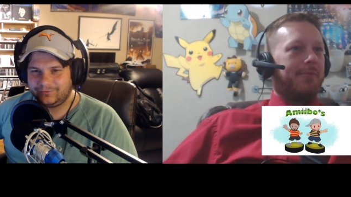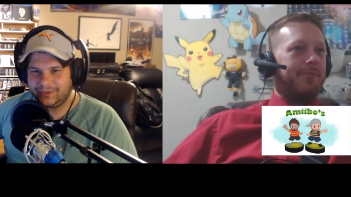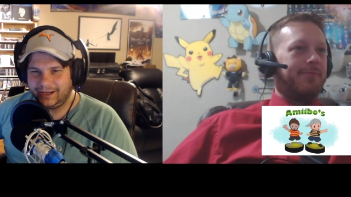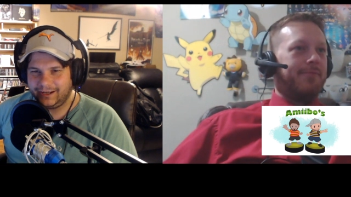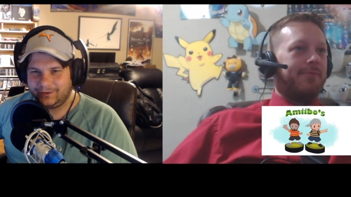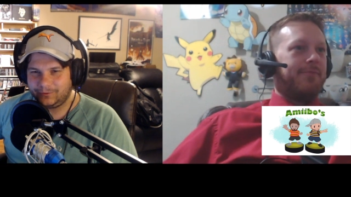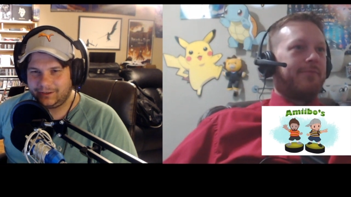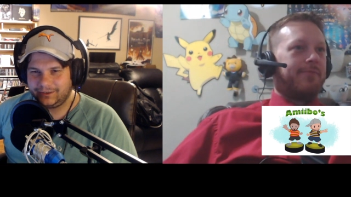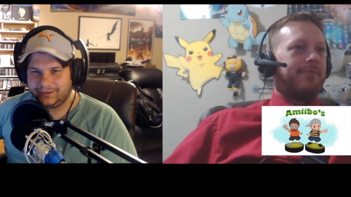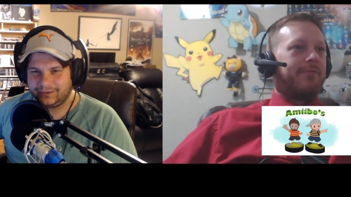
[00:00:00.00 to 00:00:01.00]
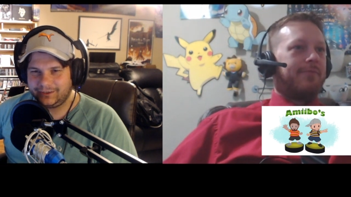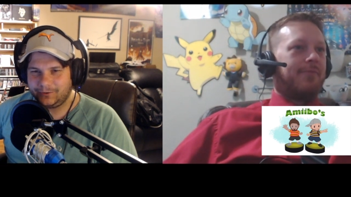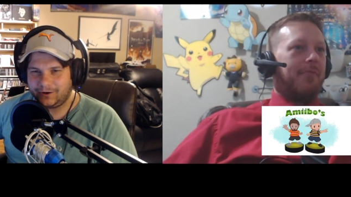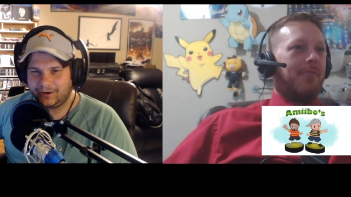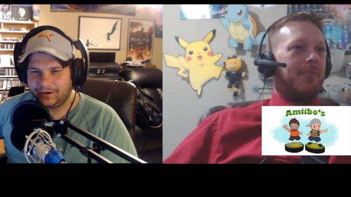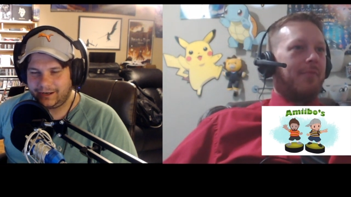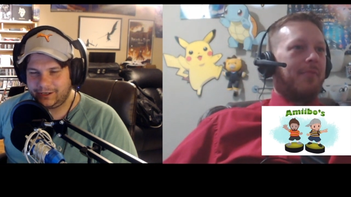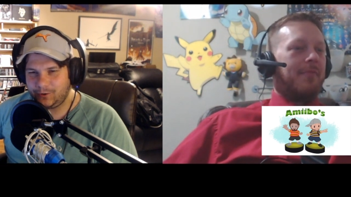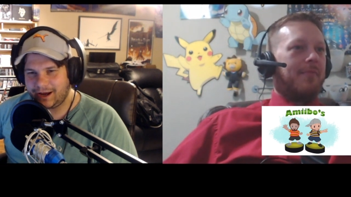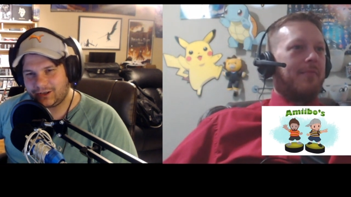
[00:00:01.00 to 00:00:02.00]
Speaker 1: Yeah, well, you are, and
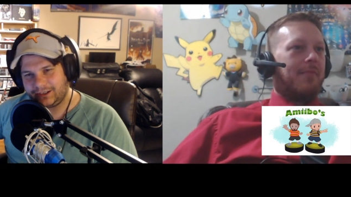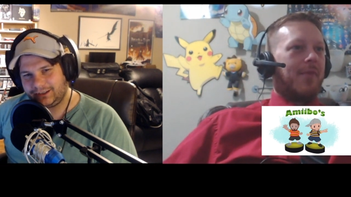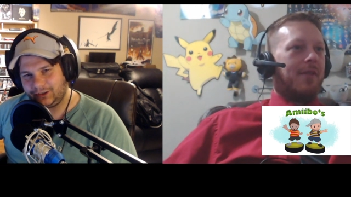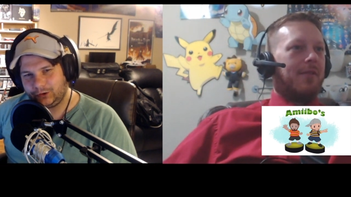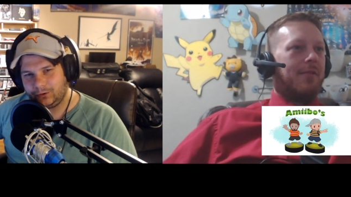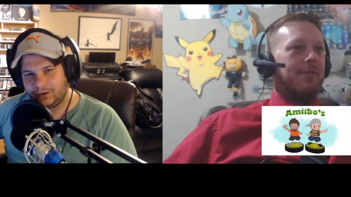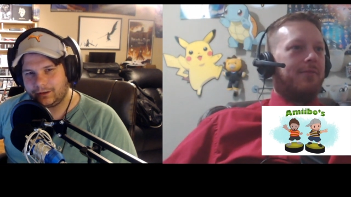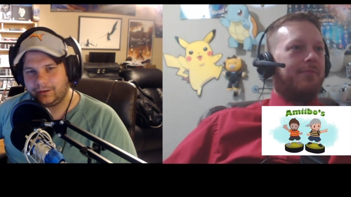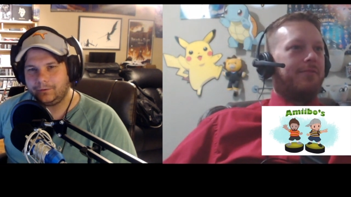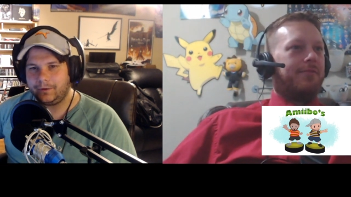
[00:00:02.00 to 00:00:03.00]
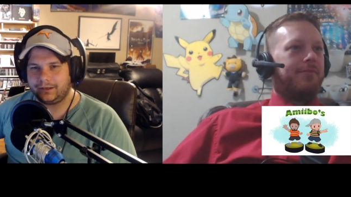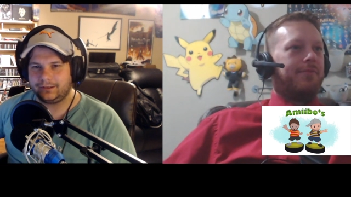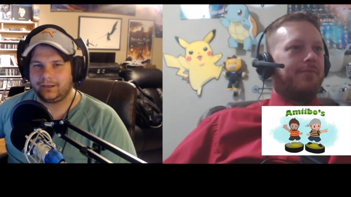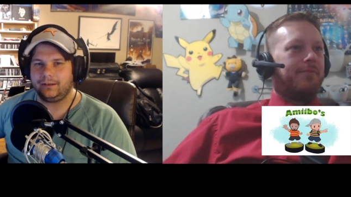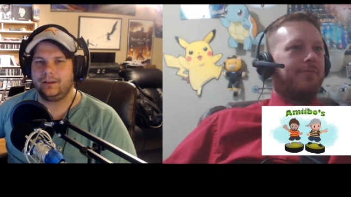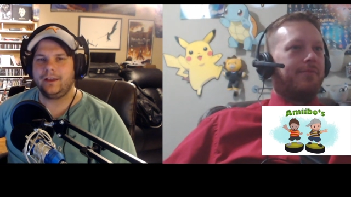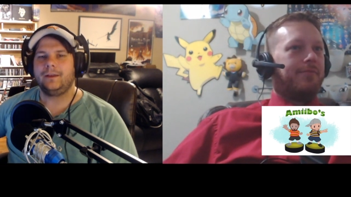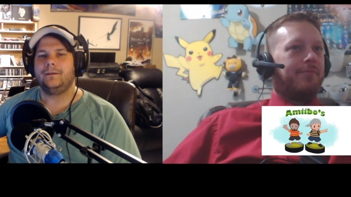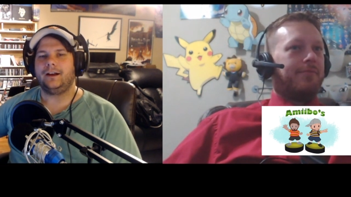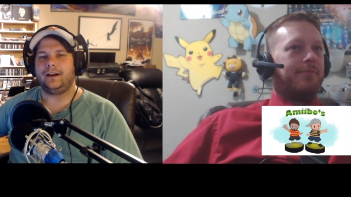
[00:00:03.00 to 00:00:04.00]
you actually still do look a little Mexican.
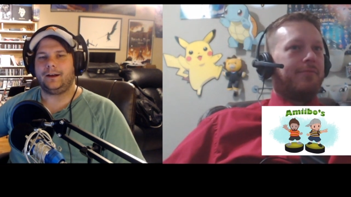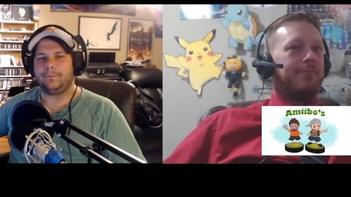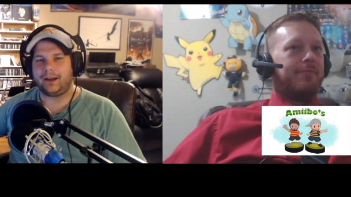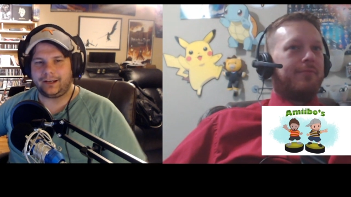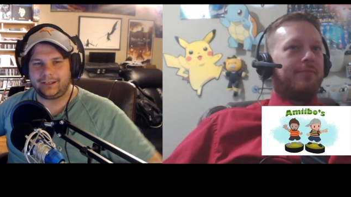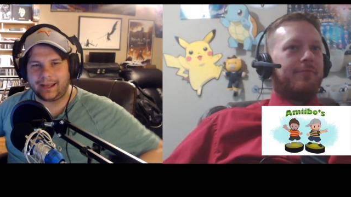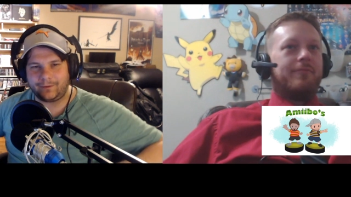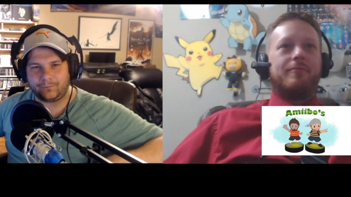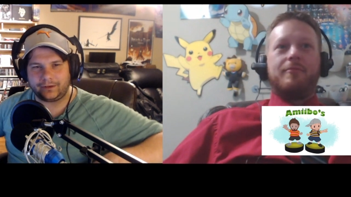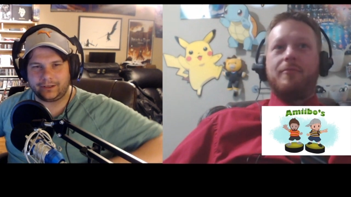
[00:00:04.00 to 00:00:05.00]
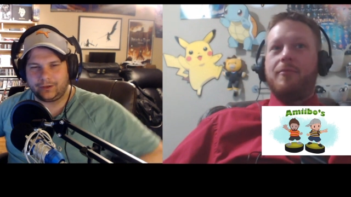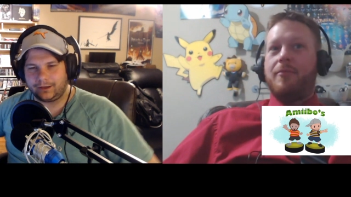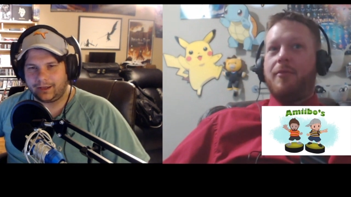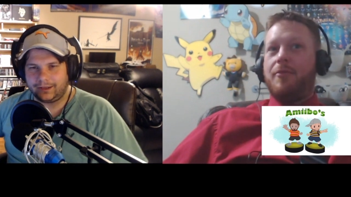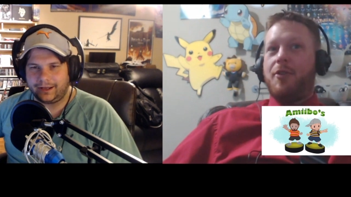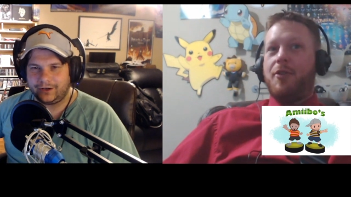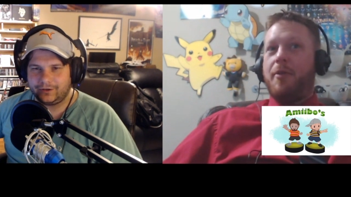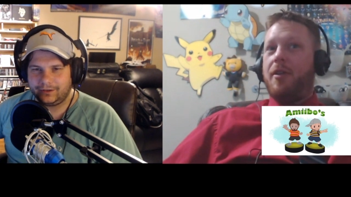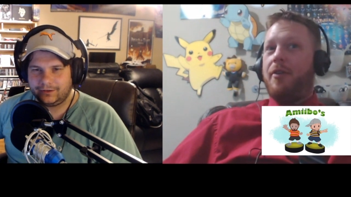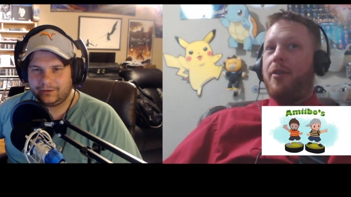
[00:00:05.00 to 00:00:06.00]
Um, I definitely look just a lot. Just been
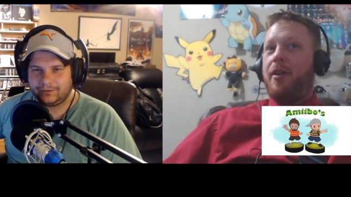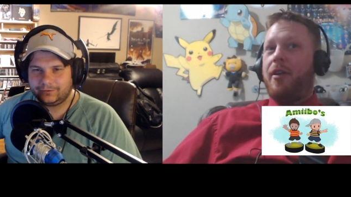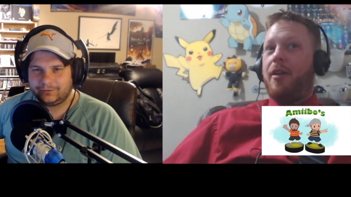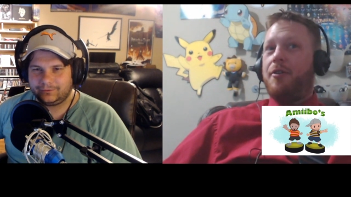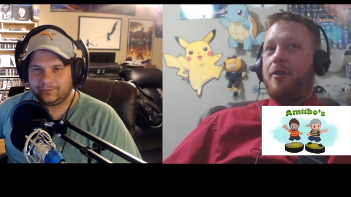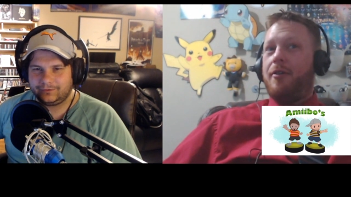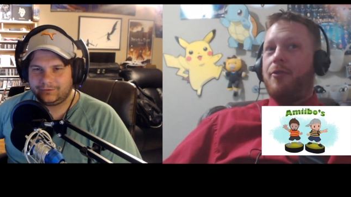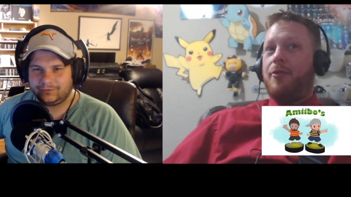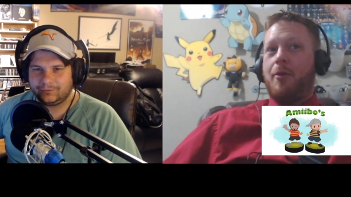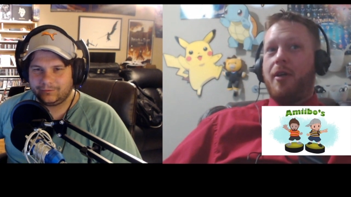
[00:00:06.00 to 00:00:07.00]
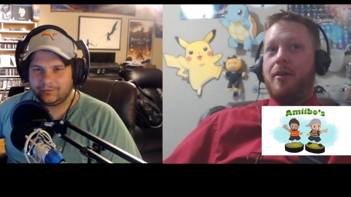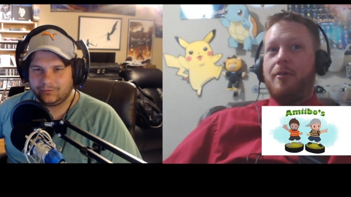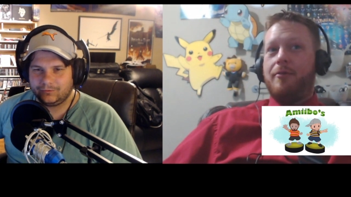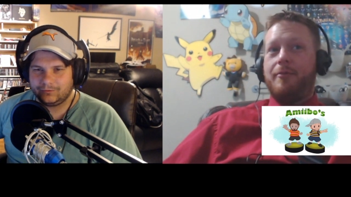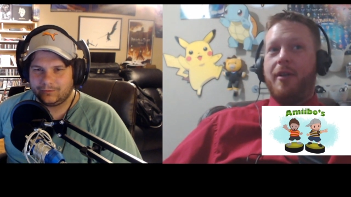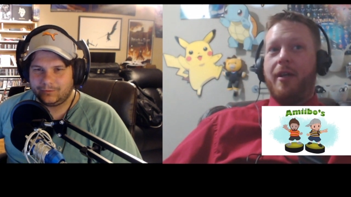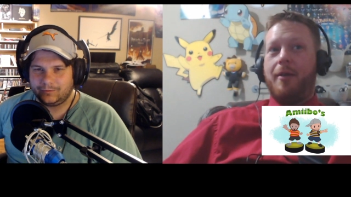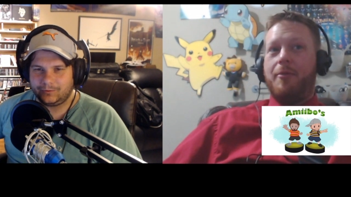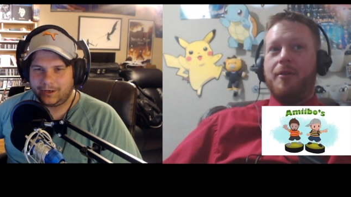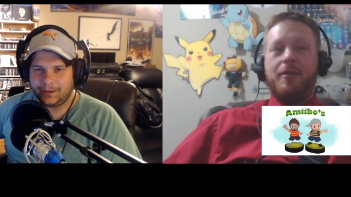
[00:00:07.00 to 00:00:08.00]
living in
Speaker 2: Arizona for a while. It
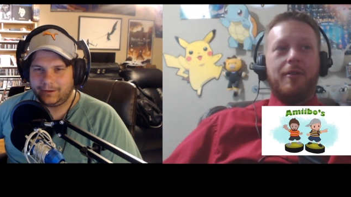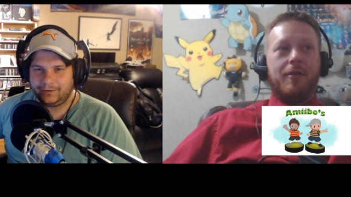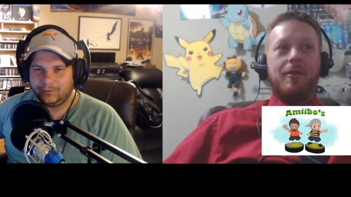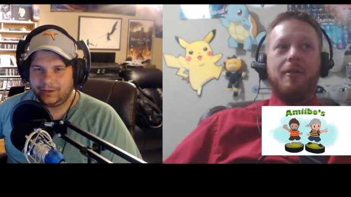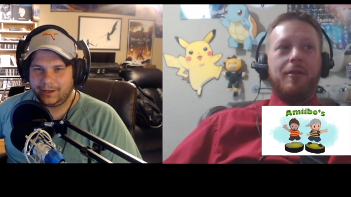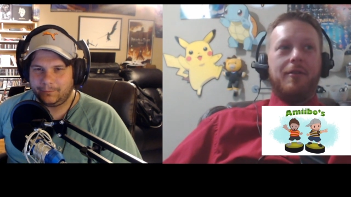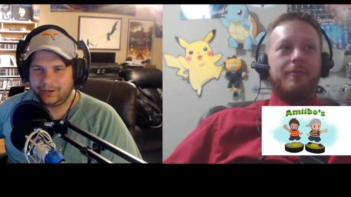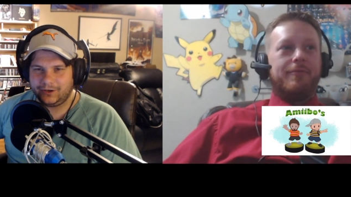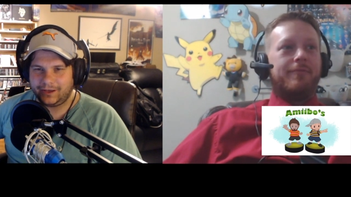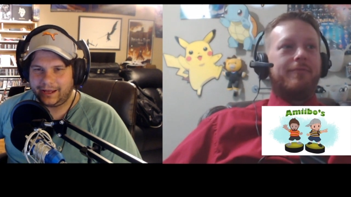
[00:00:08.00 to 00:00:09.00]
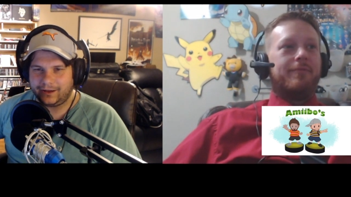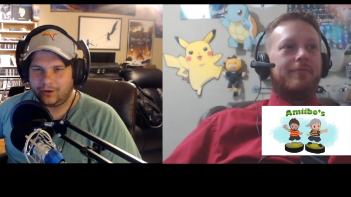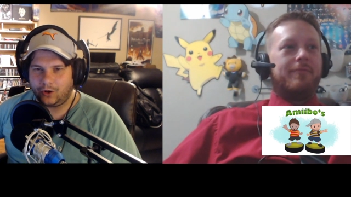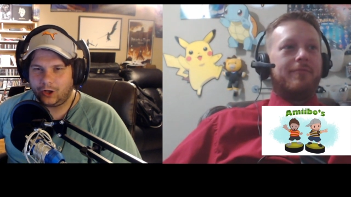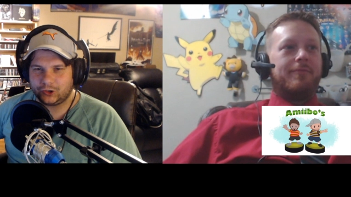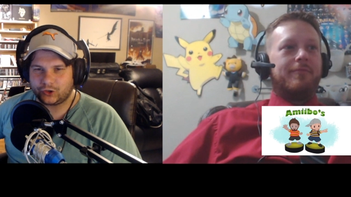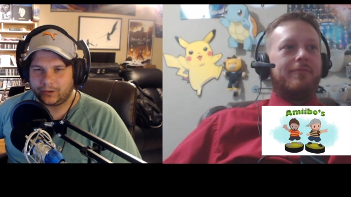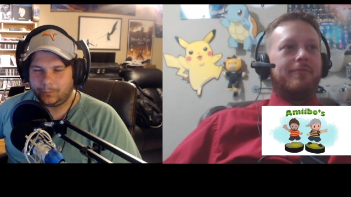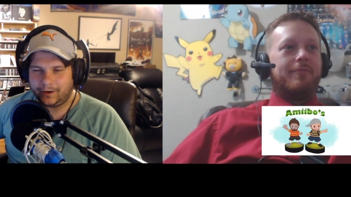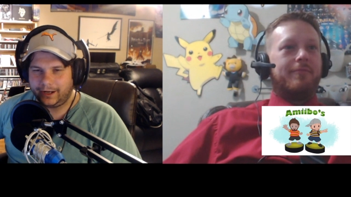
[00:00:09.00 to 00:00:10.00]
happens. Right.
Speaker 1: Yeah, but you're like
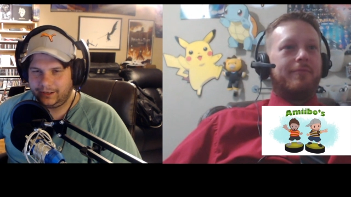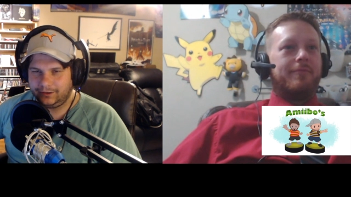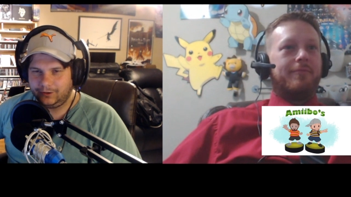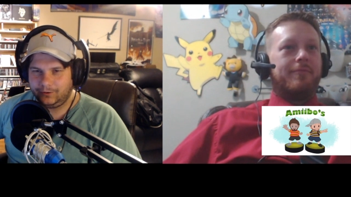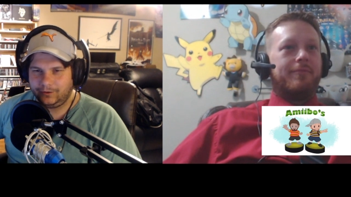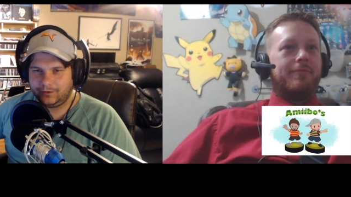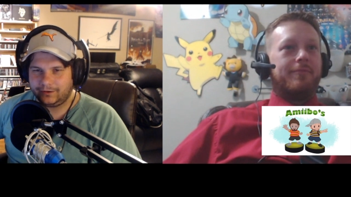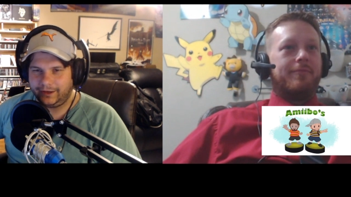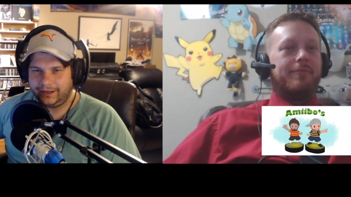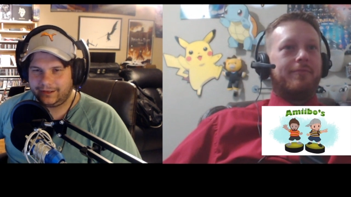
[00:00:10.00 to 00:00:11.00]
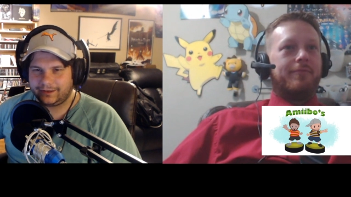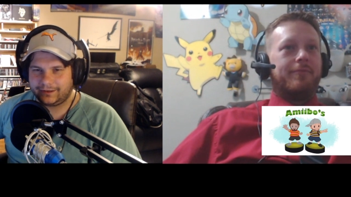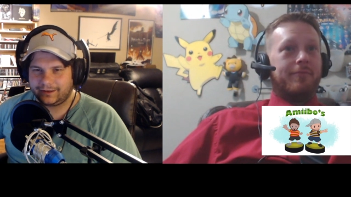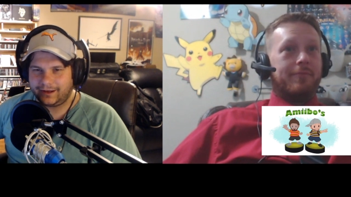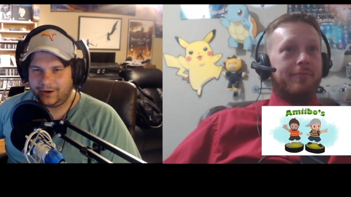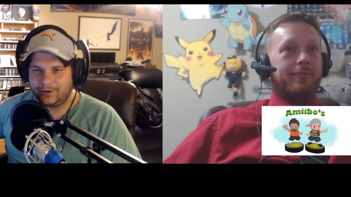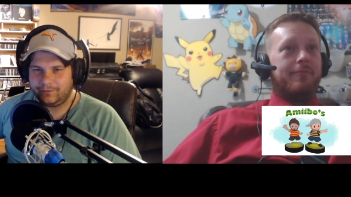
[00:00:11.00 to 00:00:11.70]
ultra white, dude. Like I don't